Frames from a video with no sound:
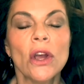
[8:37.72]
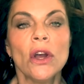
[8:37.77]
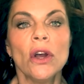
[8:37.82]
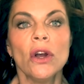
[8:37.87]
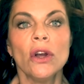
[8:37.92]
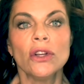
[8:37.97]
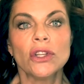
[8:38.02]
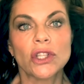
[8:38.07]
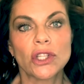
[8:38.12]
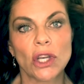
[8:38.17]

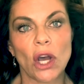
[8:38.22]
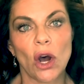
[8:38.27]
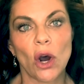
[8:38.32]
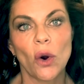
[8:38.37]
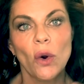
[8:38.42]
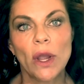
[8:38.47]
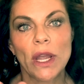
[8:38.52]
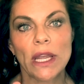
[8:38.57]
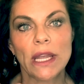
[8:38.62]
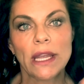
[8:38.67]

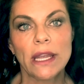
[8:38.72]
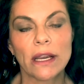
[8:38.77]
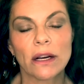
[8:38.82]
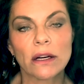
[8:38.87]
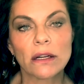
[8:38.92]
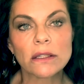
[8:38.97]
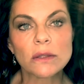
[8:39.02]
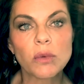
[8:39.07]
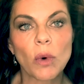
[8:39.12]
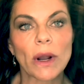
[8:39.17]
So
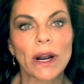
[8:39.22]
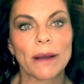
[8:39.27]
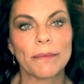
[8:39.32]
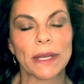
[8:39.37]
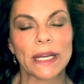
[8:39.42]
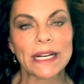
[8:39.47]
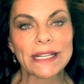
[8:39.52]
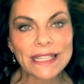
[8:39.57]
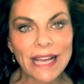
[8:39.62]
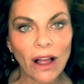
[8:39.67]
here's what I'm
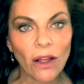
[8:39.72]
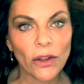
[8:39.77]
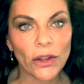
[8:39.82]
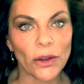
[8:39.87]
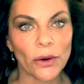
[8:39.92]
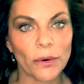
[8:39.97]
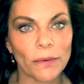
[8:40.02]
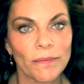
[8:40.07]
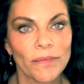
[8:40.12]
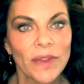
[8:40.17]
going to tell
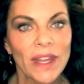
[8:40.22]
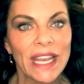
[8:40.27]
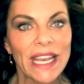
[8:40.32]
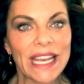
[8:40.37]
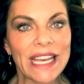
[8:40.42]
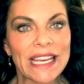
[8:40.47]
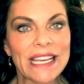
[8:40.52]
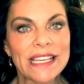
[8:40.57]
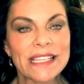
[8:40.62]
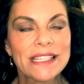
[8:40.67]
you
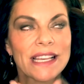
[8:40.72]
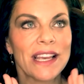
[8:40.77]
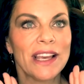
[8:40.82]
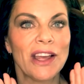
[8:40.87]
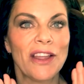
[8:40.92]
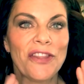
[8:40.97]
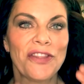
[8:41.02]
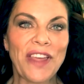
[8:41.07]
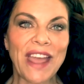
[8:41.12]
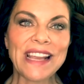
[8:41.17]
is
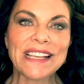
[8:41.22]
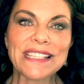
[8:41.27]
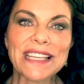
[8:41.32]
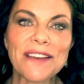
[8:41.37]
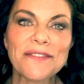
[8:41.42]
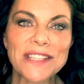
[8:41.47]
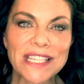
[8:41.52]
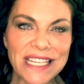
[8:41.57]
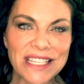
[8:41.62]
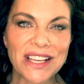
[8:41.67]

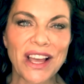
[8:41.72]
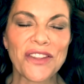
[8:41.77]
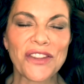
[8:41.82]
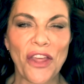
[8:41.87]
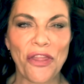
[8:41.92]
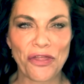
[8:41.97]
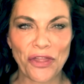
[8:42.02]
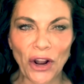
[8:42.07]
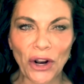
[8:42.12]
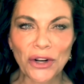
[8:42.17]
Thanksgiving's on the
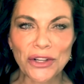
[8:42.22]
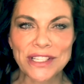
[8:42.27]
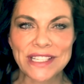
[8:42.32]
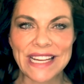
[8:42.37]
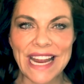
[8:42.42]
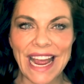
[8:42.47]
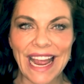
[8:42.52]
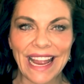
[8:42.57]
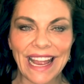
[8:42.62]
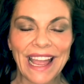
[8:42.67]

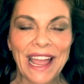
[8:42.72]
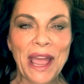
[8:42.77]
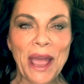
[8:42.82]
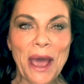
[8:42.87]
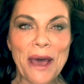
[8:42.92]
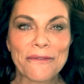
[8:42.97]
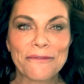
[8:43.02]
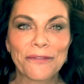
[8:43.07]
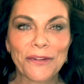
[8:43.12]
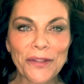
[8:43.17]
Thursday.
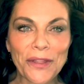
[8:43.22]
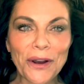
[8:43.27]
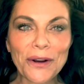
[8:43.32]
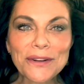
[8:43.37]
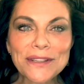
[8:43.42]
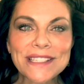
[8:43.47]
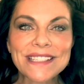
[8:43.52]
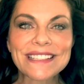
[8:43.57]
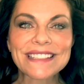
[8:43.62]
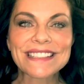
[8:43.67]
And for
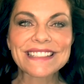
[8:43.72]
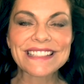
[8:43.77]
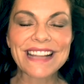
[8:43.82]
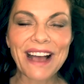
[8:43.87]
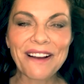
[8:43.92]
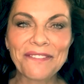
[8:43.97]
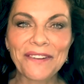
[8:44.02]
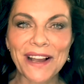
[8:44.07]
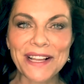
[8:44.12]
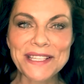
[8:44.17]
those
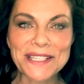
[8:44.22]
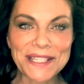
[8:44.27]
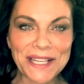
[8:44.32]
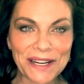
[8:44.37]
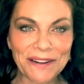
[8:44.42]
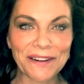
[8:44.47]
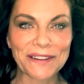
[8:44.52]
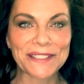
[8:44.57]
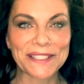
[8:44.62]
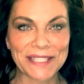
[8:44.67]
of us that
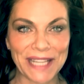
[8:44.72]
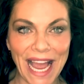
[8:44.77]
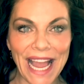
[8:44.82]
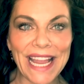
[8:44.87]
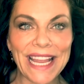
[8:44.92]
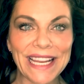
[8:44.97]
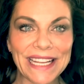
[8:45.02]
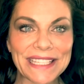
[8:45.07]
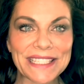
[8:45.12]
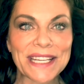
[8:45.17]
are
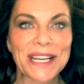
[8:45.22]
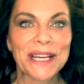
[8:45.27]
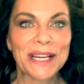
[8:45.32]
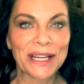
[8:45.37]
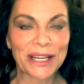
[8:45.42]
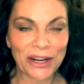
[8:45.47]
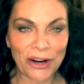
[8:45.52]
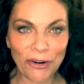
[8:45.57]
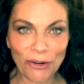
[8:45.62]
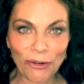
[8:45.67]

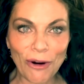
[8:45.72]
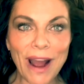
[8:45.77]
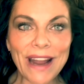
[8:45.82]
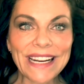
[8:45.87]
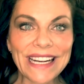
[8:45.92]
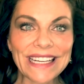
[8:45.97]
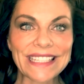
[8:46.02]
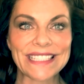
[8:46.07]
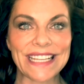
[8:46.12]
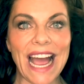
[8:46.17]

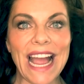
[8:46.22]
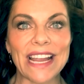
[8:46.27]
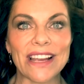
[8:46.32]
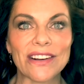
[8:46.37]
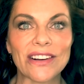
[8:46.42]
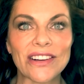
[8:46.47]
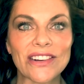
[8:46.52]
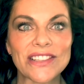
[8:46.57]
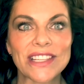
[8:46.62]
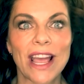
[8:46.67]
chronic
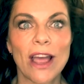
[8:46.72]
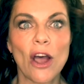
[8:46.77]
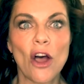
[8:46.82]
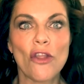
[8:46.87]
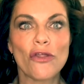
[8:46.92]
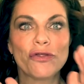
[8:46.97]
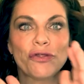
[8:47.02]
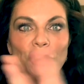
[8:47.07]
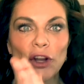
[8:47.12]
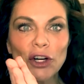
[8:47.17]
dieters,
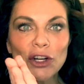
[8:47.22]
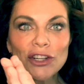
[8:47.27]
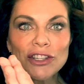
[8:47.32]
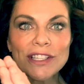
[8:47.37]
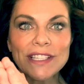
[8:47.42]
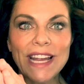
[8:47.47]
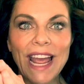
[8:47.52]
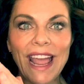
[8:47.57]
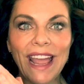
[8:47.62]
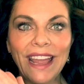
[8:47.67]

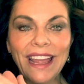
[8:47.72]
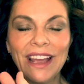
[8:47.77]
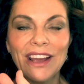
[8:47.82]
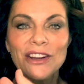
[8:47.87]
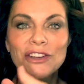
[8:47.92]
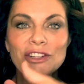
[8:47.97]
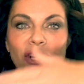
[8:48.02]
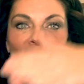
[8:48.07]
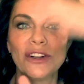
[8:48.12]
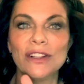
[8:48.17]
Thursday
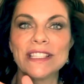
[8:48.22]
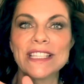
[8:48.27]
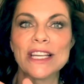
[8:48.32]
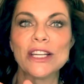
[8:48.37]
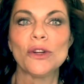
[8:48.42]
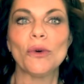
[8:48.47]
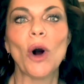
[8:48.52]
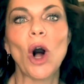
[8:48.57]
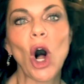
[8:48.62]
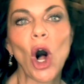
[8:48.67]
turns into
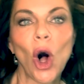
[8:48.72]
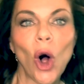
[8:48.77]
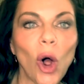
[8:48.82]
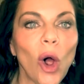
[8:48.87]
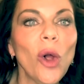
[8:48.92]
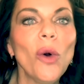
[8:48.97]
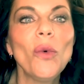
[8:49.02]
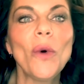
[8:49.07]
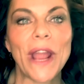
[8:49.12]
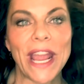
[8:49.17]
a
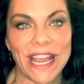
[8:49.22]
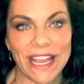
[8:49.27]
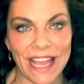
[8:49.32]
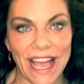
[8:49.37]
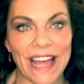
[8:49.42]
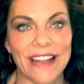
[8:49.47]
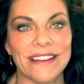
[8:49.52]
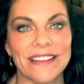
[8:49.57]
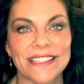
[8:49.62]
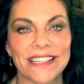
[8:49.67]
whole
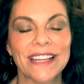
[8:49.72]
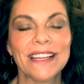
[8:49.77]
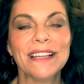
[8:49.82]
weekend.